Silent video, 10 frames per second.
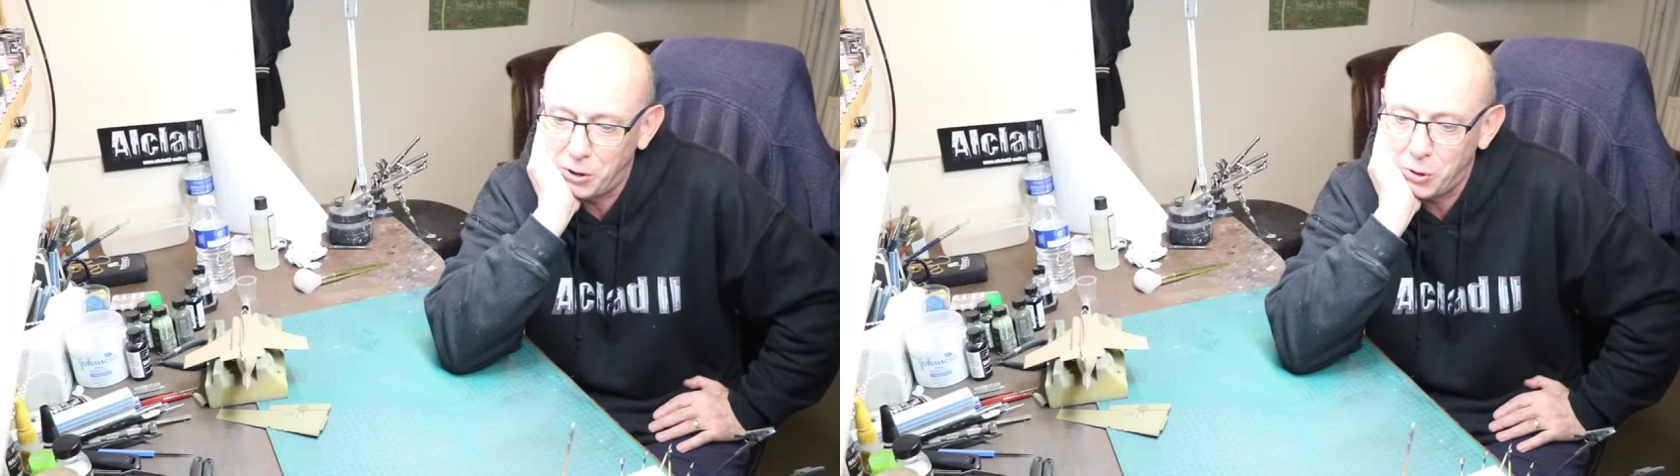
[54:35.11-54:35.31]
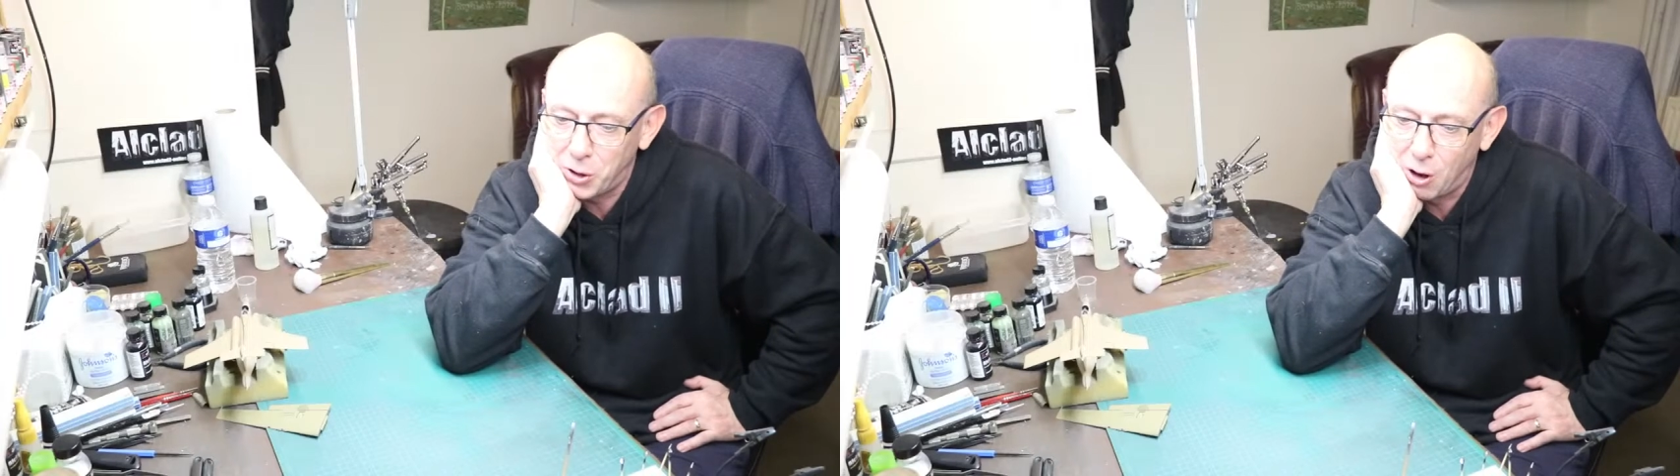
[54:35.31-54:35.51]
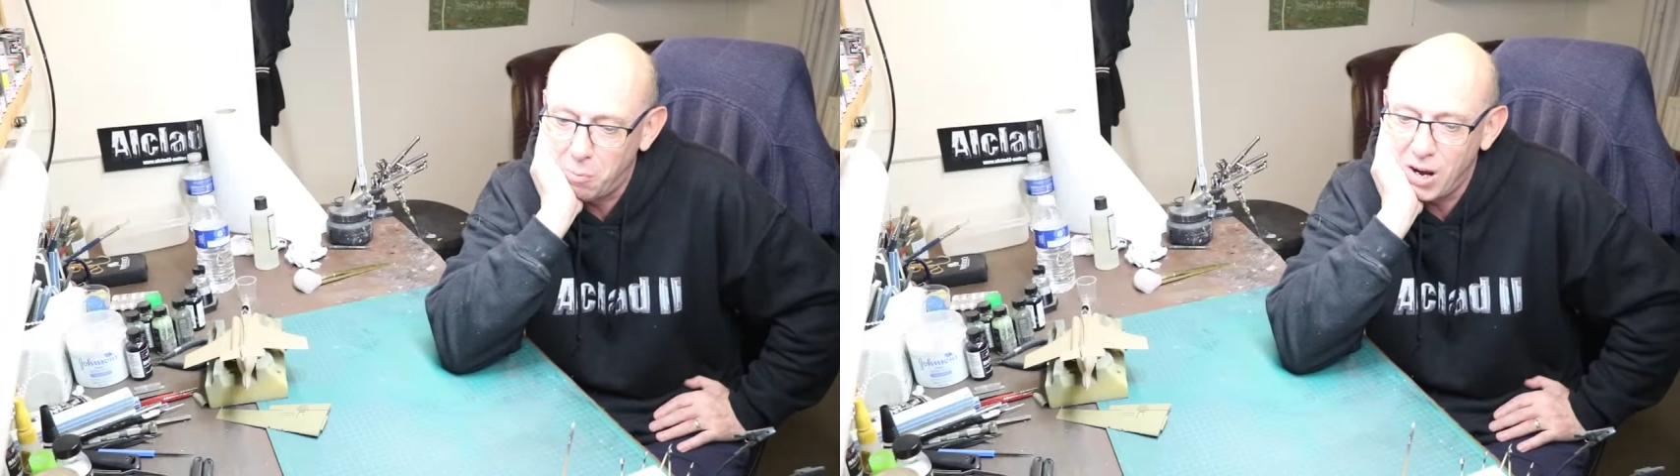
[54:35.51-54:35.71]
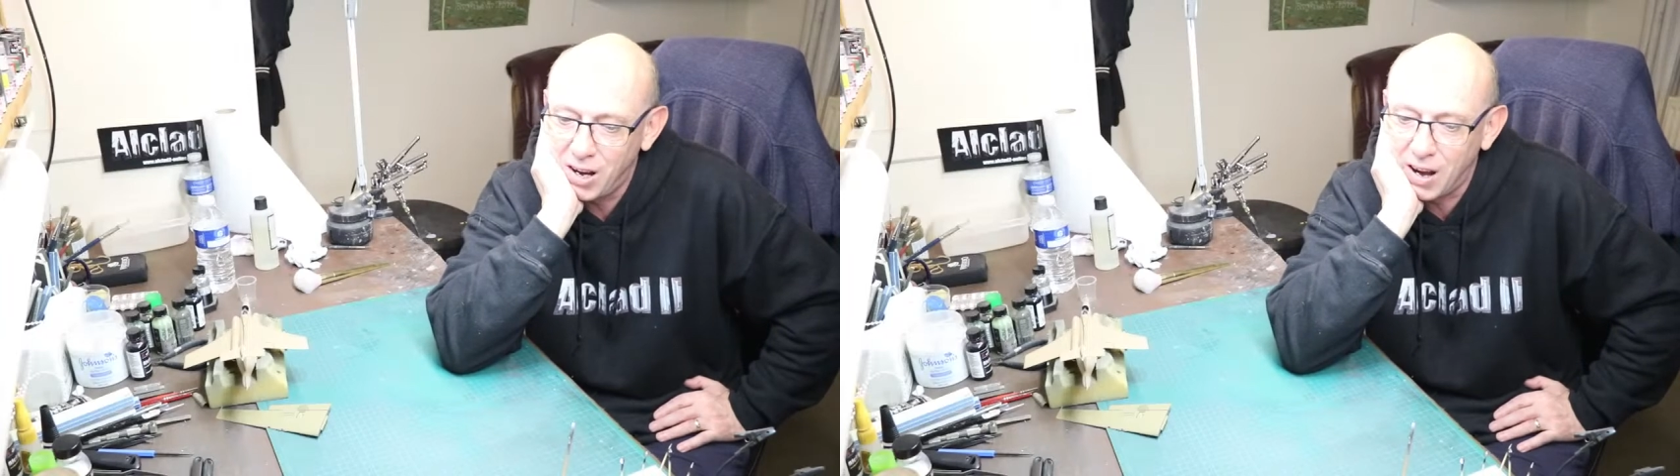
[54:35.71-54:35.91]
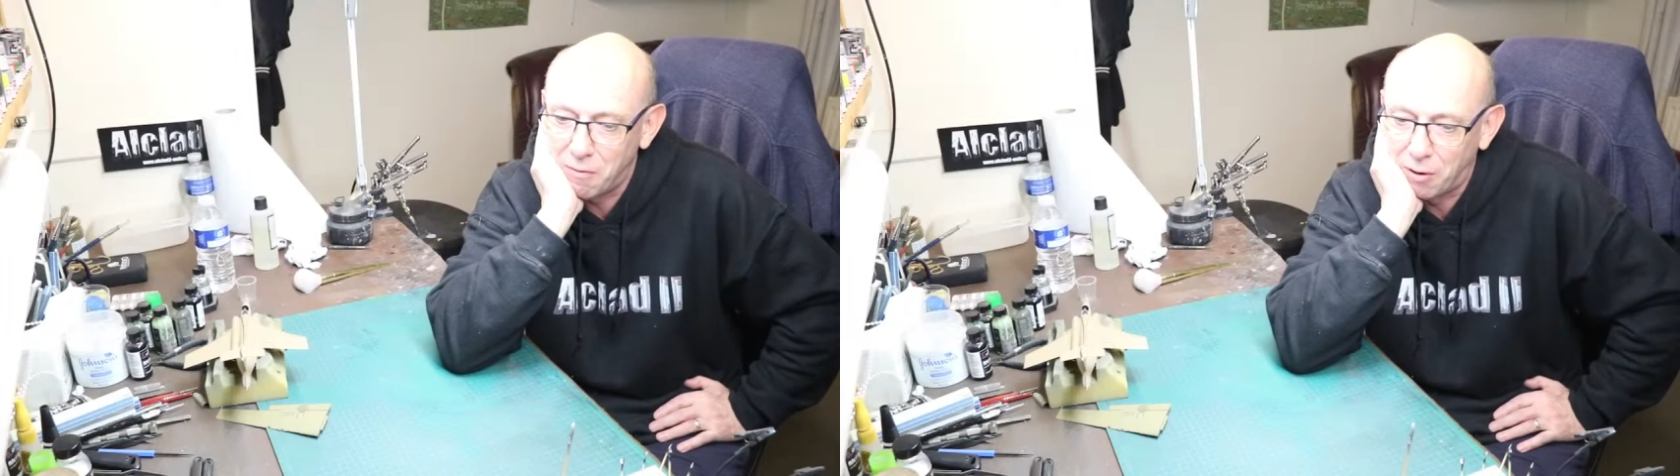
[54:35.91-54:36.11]
you told me to
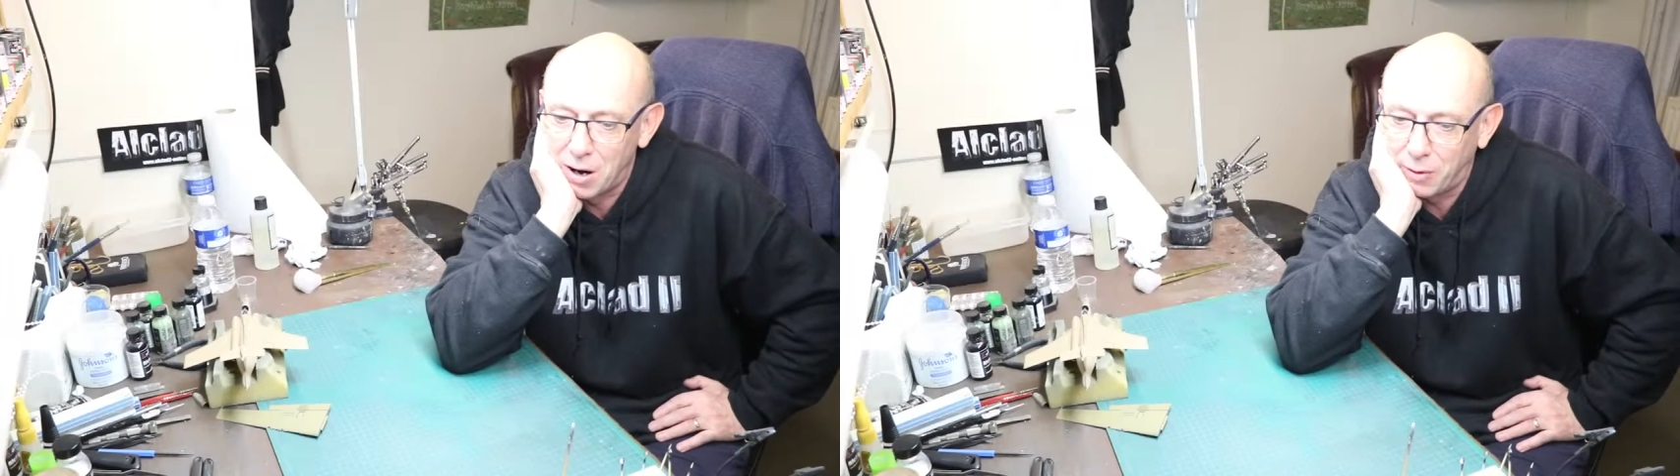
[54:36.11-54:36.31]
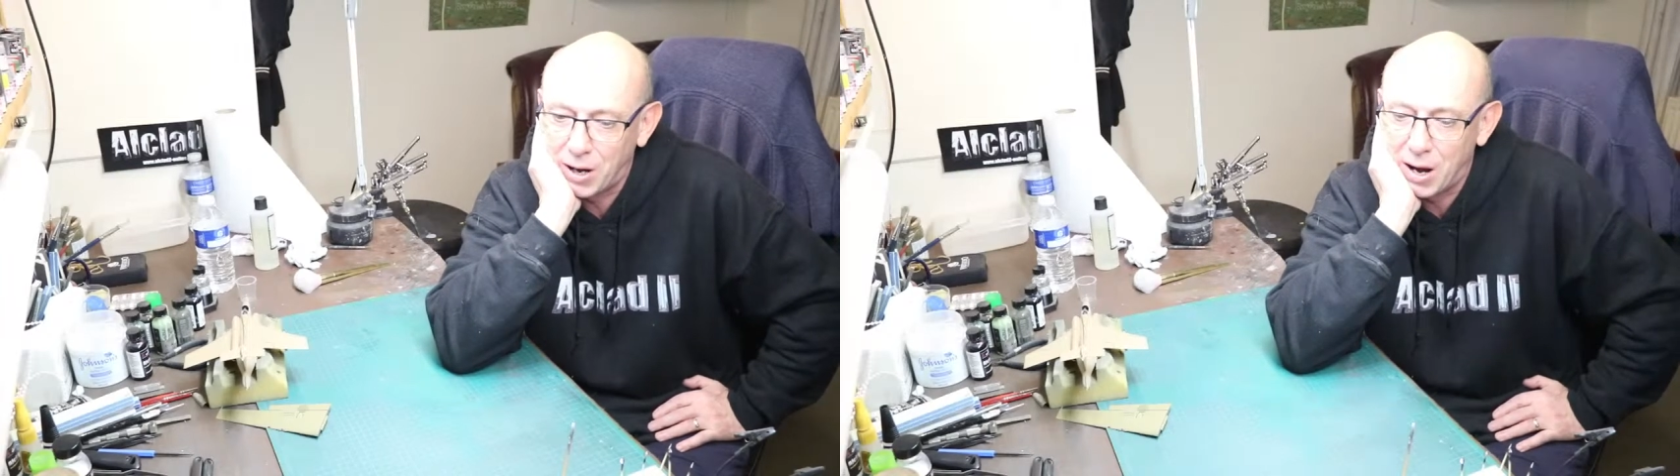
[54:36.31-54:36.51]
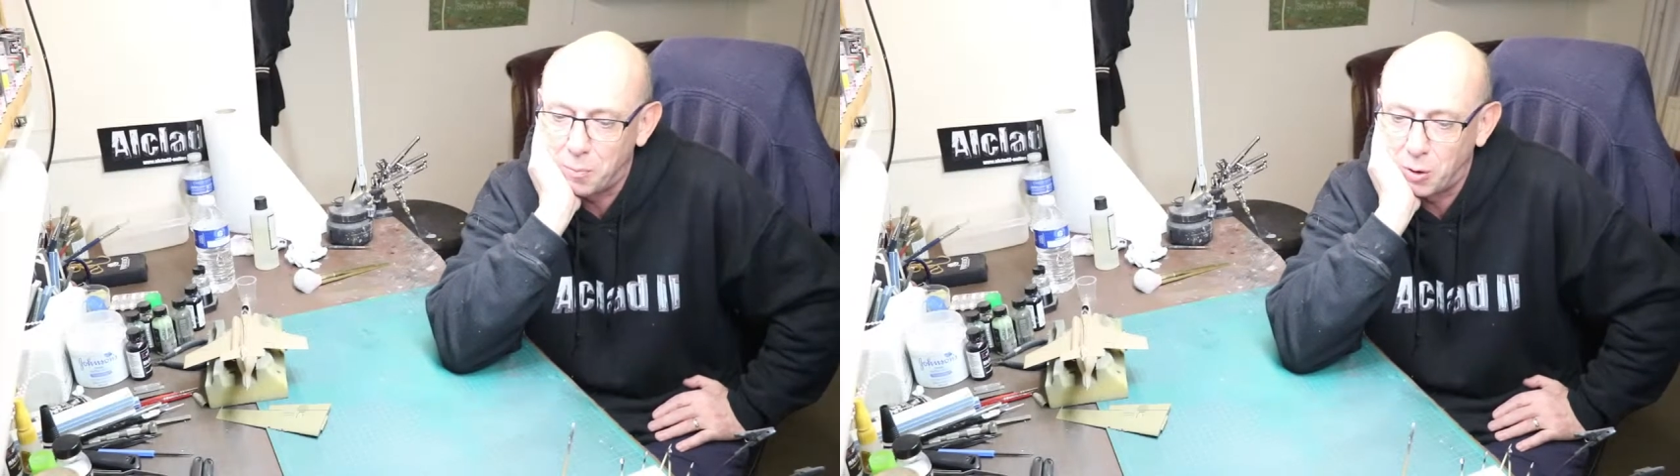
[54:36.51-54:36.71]
get in front of a camera,